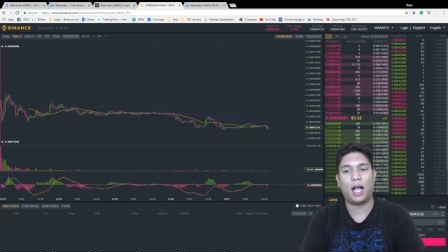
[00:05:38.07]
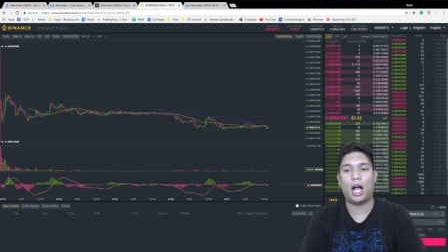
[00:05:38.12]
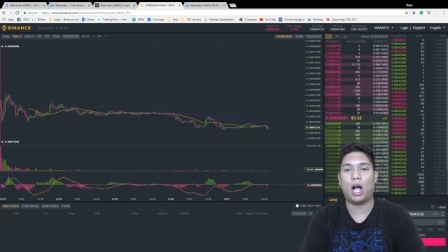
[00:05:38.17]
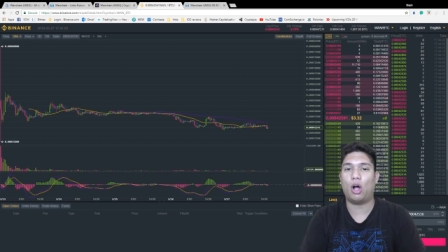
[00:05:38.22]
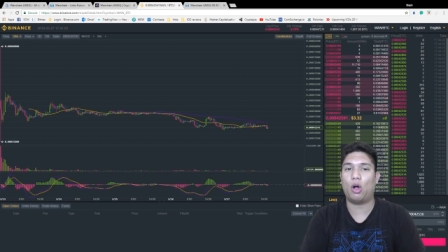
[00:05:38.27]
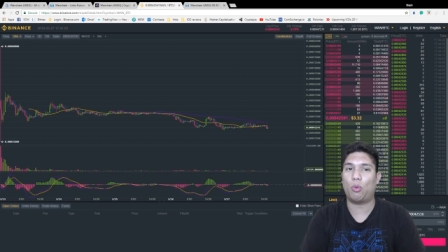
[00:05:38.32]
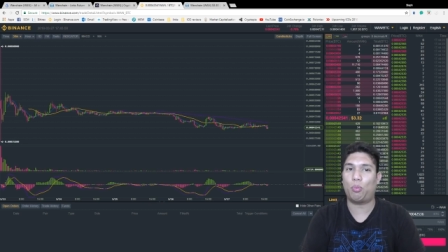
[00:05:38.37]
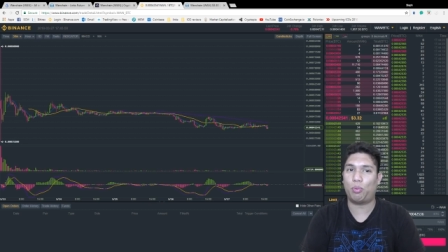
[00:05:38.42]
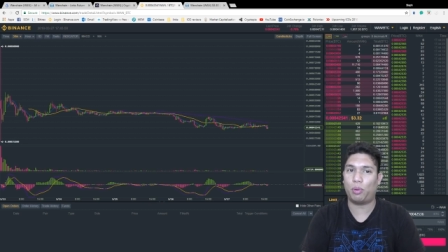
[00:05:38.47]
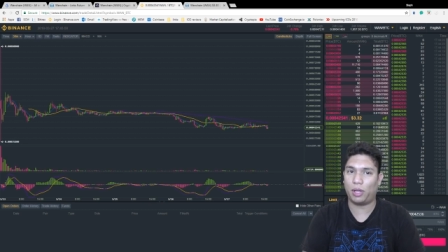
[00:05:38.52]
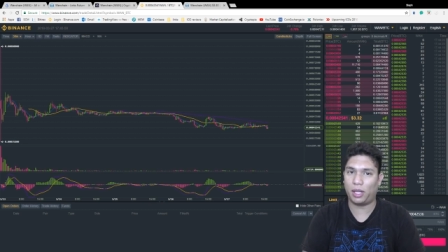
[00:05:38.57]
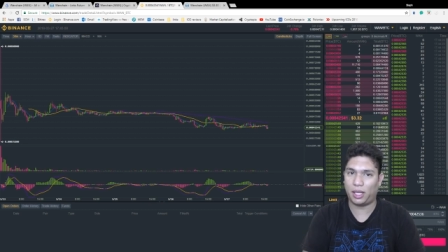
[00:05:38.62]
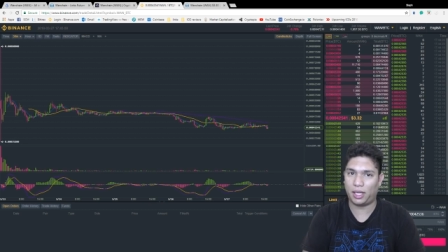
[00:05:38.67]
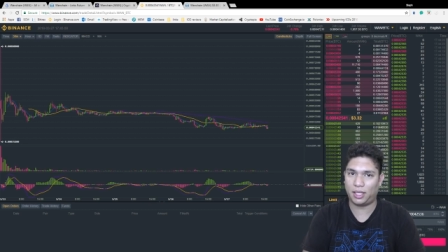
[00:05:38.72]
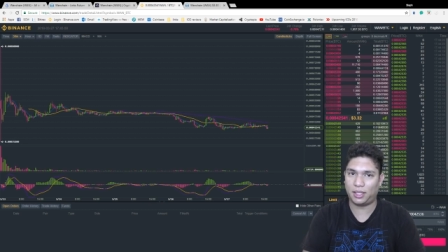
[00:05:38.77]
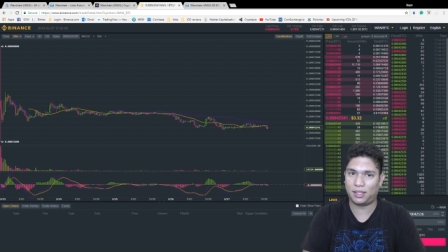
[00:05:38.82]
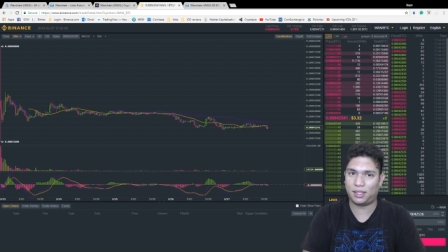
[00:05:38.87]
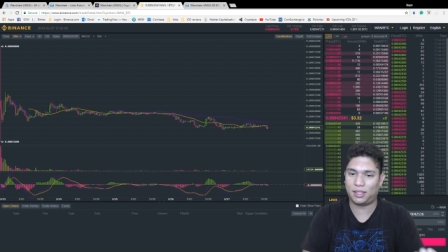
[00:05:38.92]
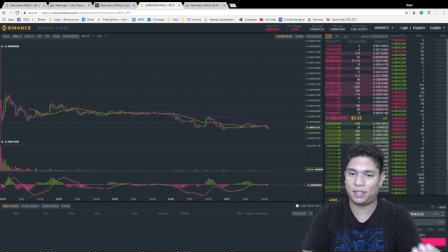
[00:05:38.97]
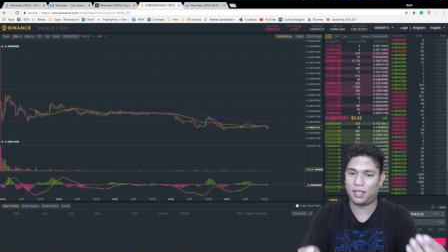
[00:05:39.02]
I'll
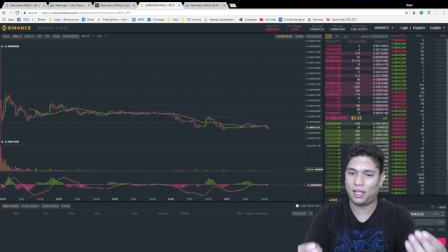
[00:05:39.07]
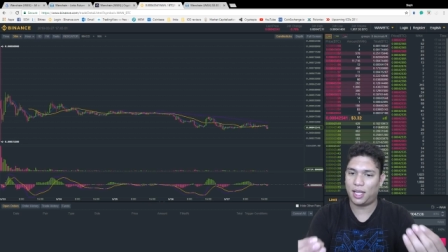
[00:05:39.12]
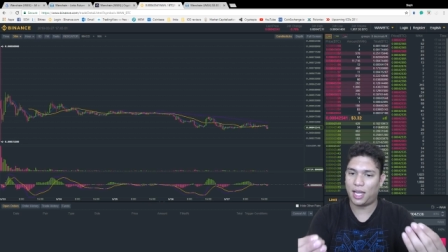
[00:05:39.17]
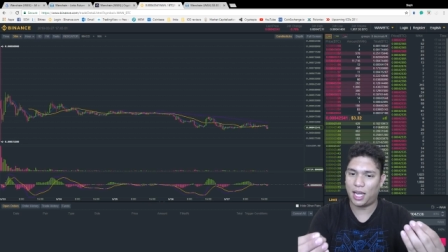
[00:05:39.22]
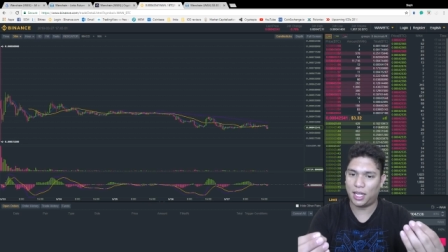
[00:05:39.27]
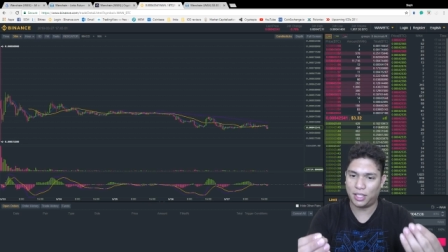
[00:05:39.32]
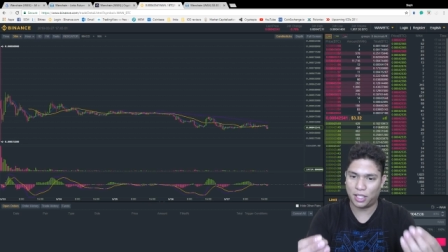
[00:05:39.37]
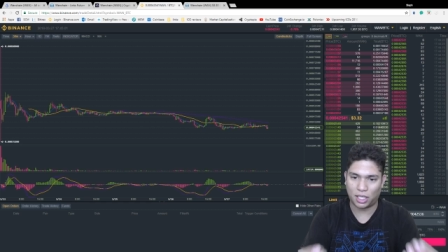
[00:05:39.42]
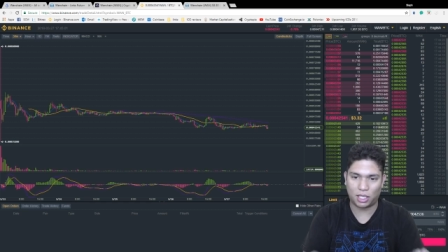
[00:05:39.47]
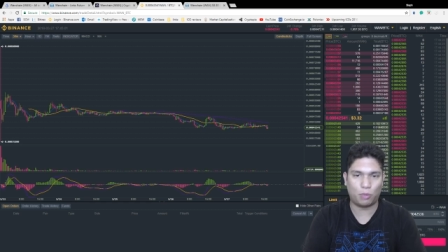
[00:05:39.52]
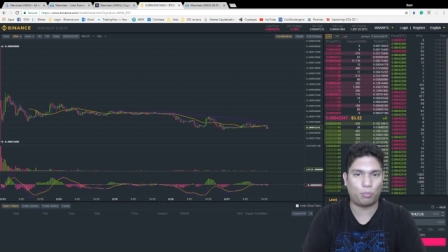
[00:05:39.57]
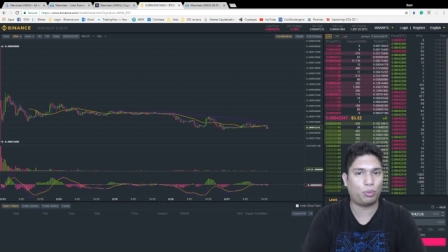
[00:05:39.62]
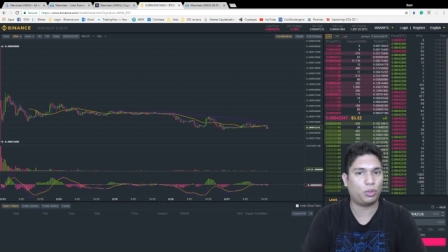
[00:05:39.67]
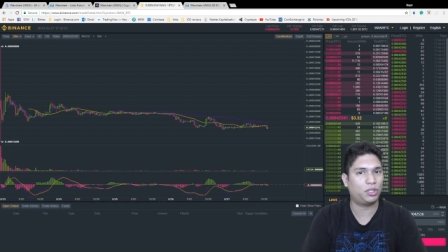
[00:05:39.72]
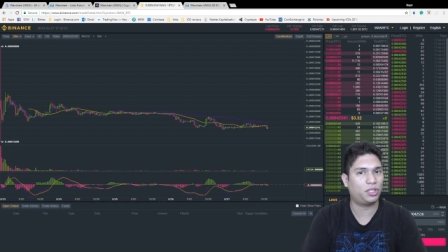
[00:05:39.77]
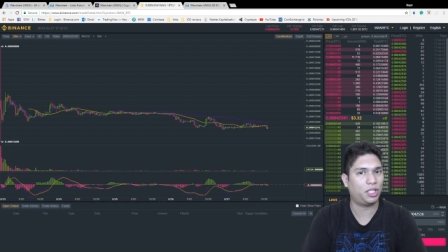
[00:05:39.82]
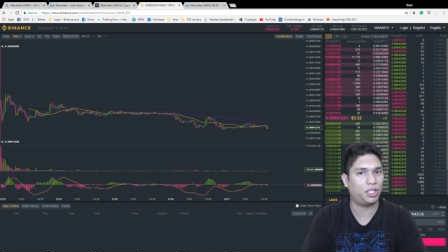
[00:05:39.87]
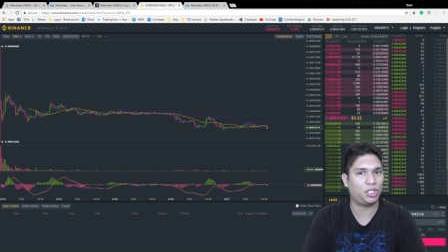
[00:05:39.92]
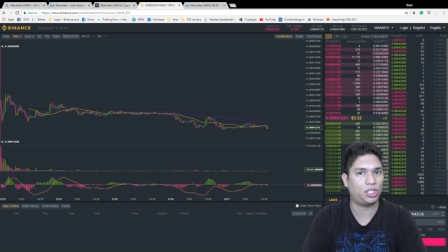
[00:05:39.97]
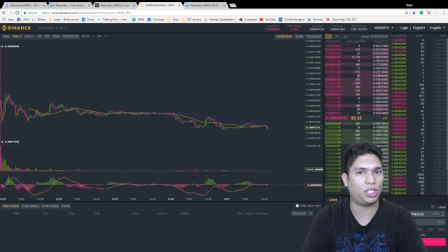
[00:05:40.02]
place another
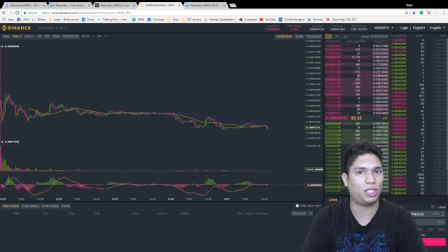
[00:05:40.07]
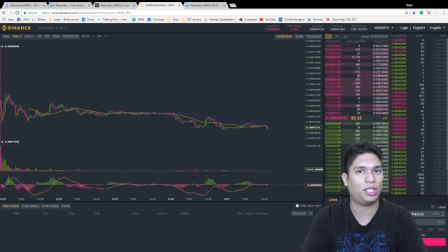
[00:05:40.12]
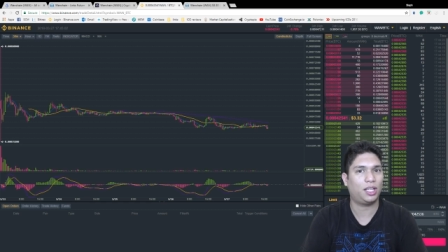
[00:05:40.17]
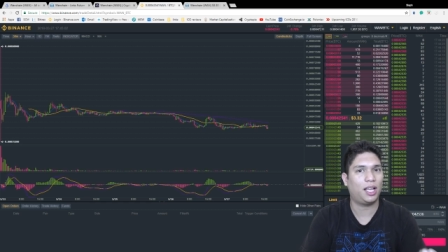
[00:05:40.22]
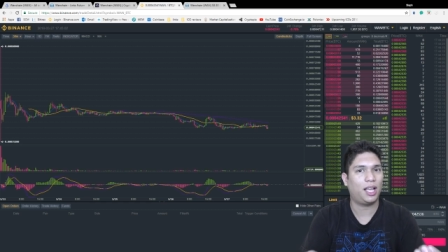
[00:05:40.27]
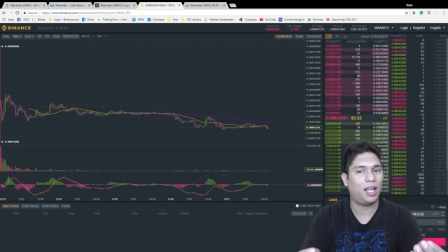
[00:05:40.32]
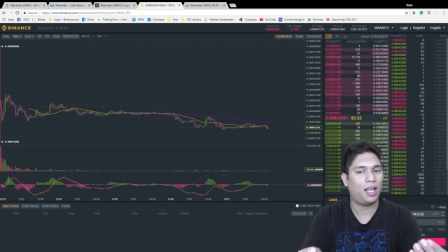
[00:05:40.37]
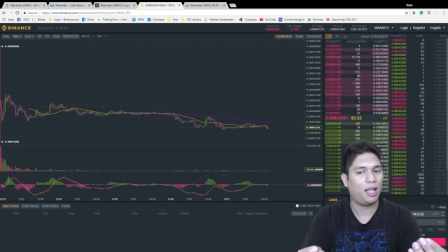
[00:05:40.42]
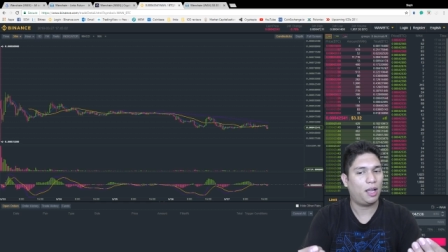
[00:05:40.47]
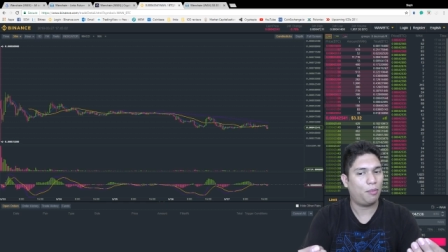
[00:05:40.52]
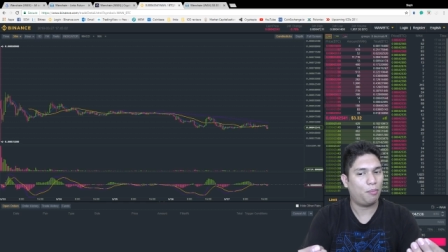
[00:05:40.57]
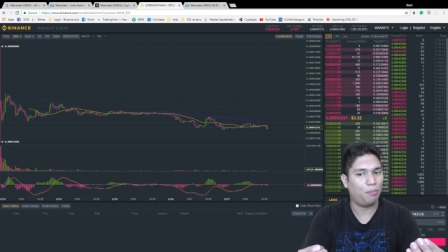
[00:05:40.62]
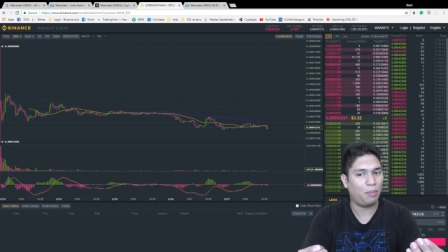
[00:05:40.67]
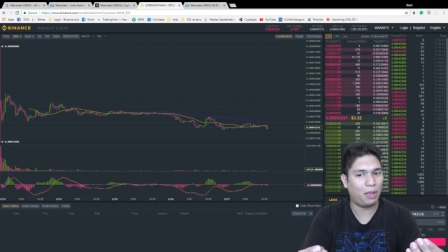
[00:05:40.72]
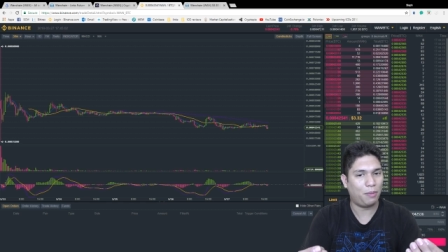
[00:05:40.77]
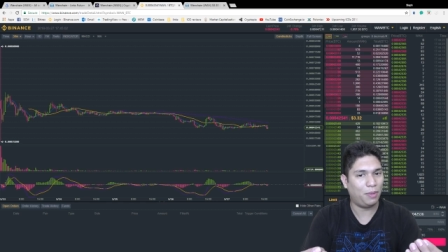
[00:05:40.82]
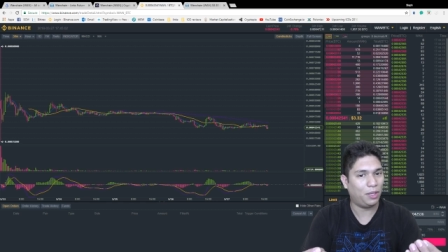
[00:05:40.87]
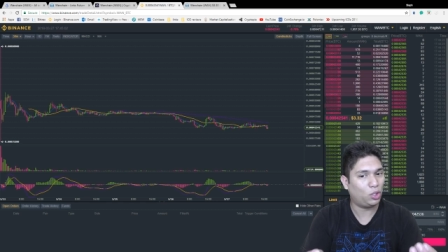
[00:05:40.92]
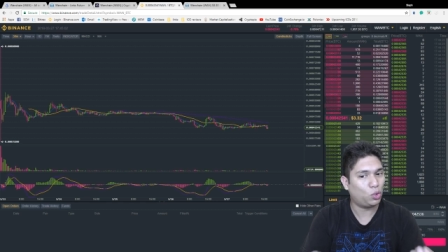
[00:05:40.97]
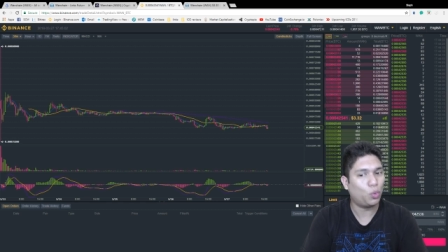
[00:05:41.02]
position,
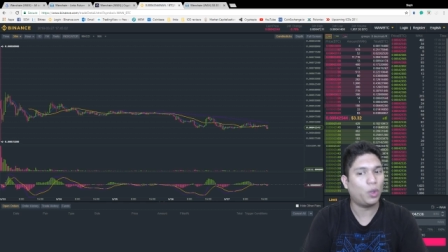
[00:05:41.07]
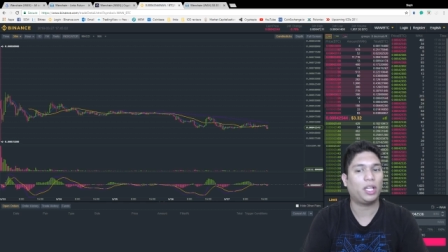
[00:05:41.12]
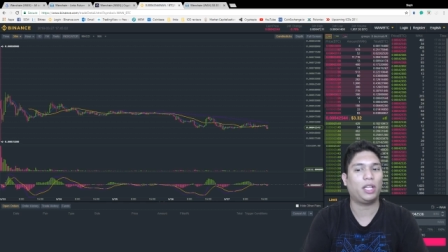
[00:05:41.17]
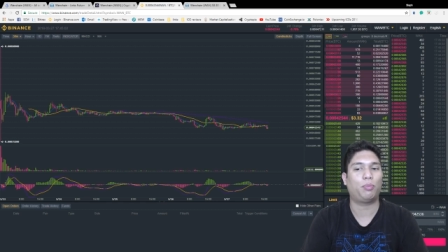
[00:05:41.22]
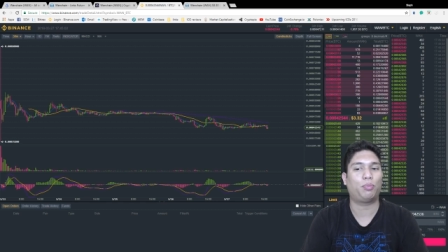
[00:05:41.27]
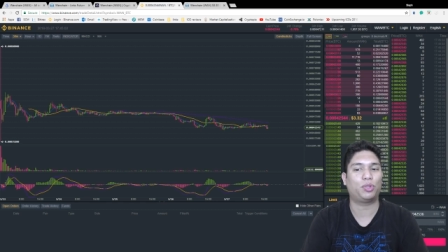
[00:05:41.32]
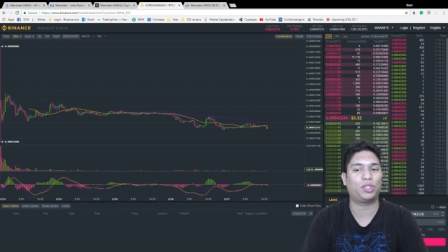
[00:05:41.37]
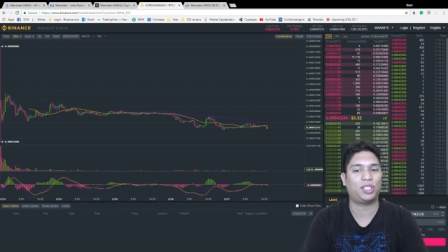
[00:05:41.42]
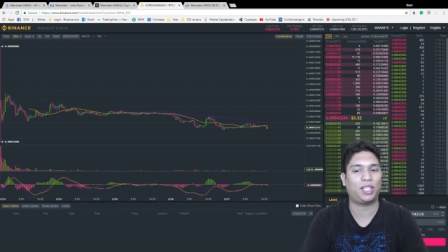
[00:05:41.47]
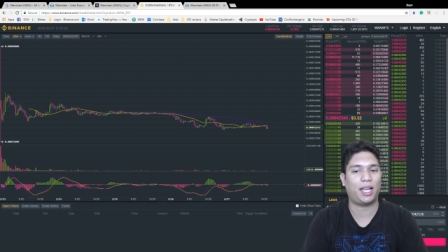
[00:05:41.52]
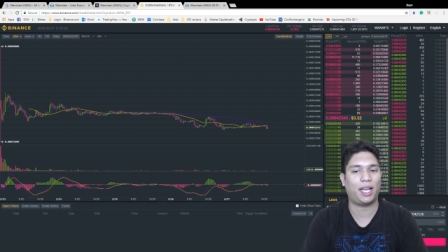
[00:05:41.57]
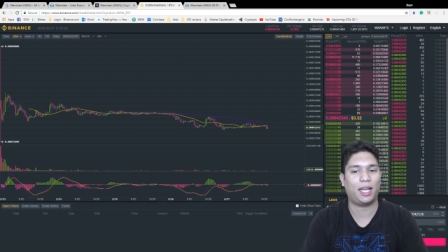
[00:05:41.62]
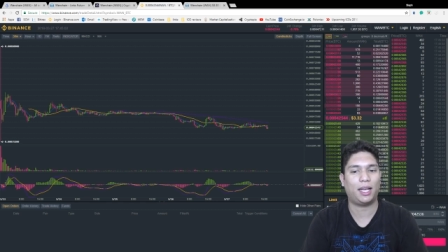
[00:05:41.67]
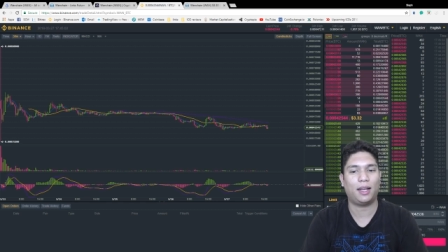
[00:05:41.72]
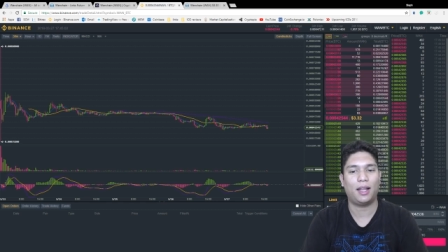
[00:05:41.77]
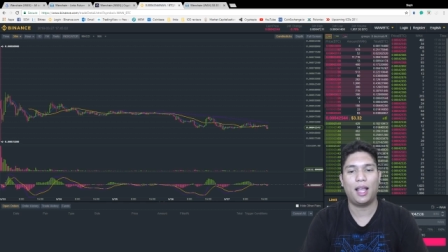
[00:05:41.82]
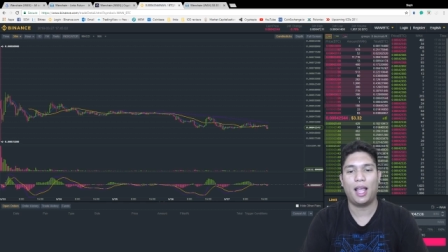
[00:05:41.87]
maybe 20%.